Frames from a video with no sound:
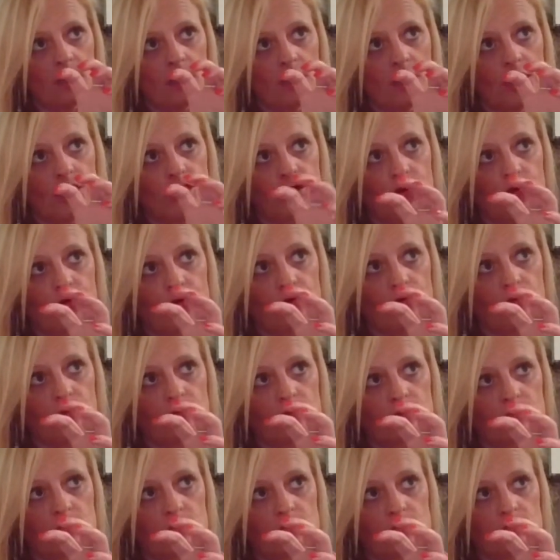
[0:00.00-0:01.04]

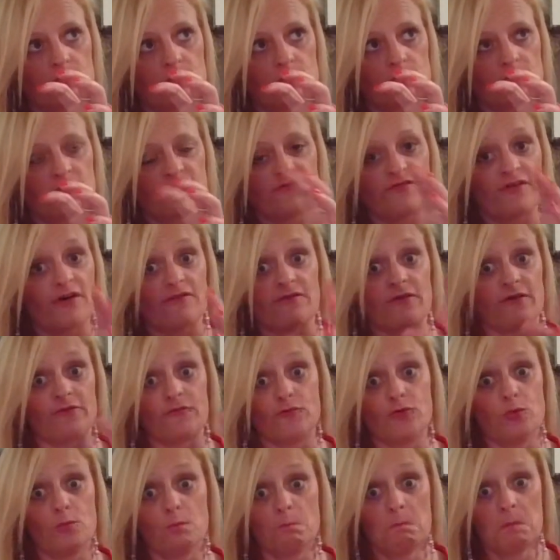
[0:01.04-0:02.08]

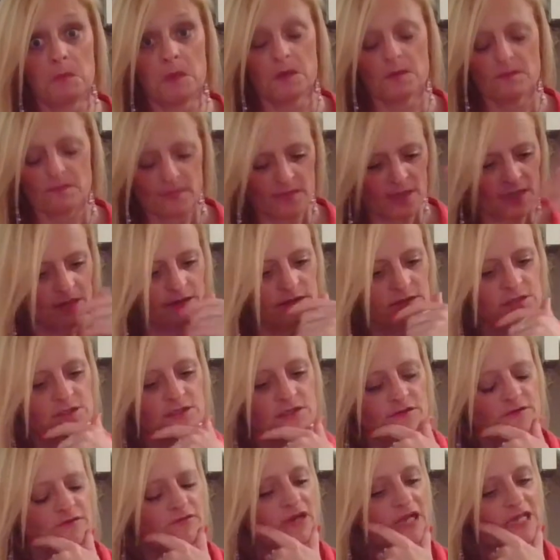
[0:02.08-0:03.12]
va-va-voom to
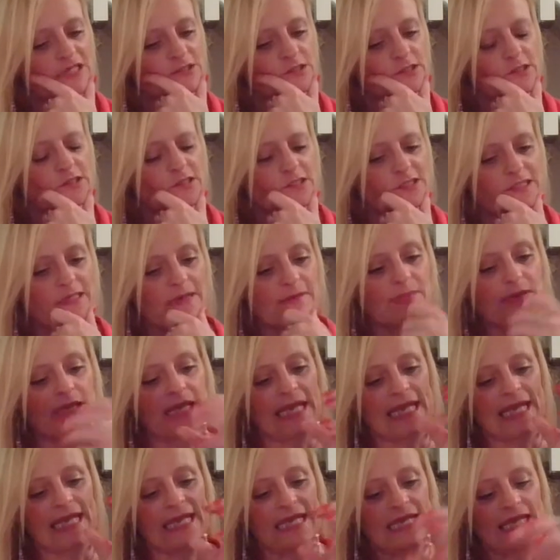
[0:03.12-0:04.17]
the relationship.
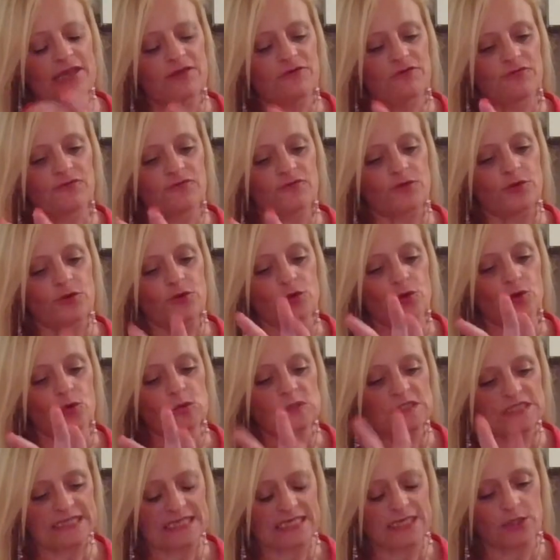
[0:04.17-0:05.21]
If you're
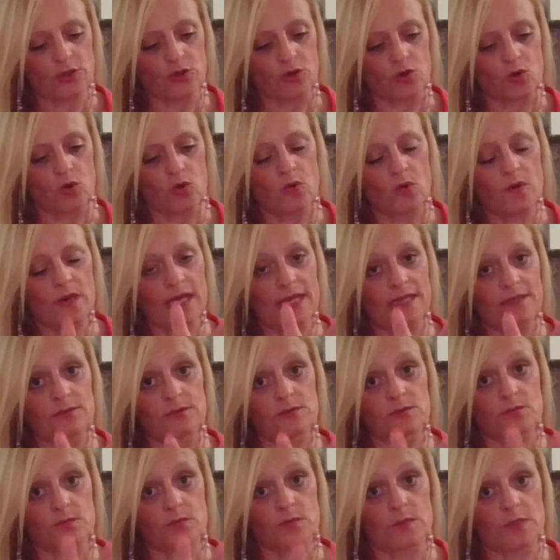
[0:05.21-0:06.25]
single
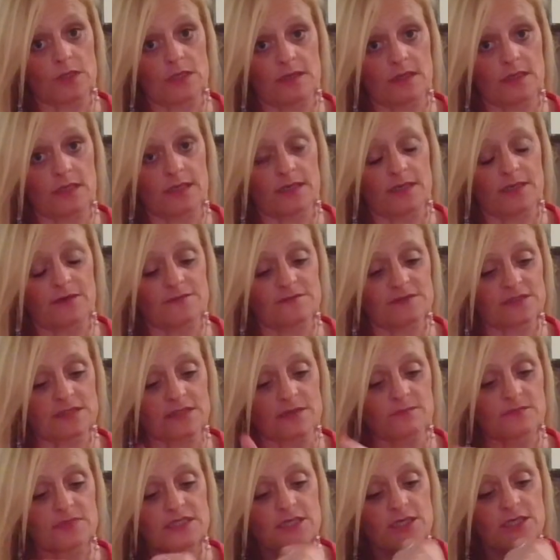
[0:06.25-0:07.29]
and we're thinking of
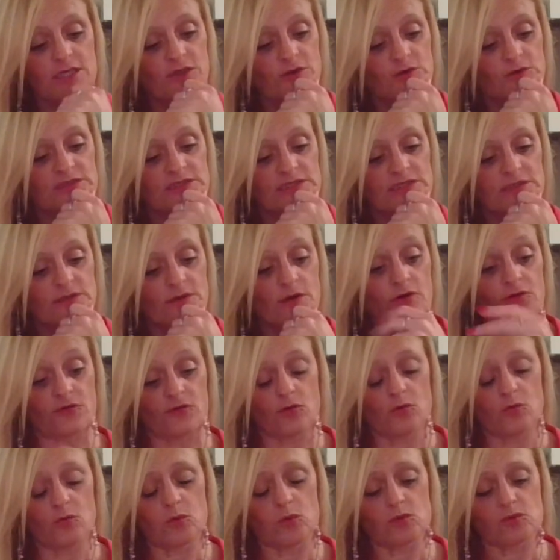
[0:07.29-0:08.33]
somebody who's an earth
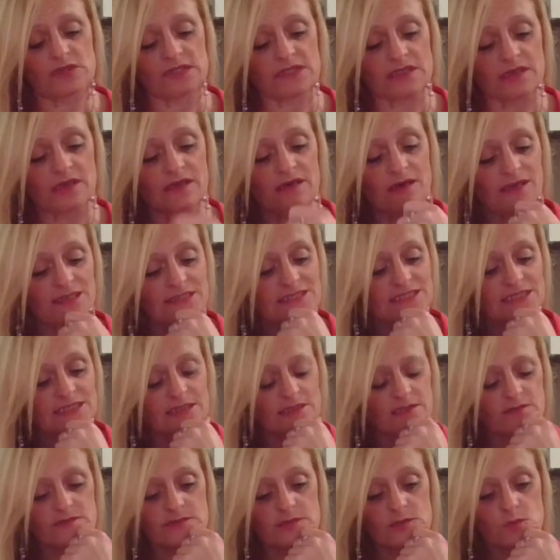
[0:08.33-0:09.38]
or water sign, like I said,
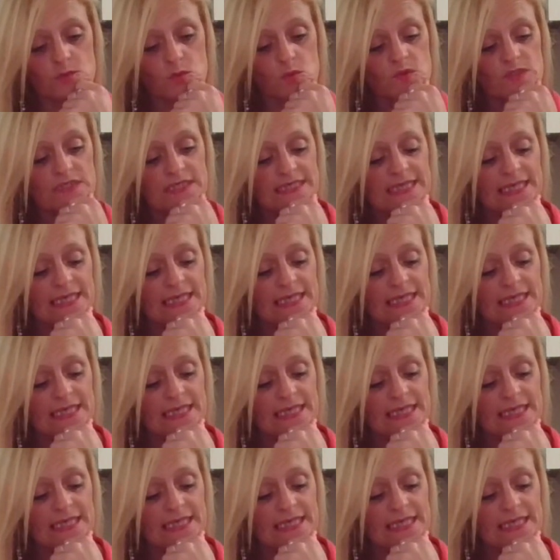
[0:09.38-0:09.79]
there is water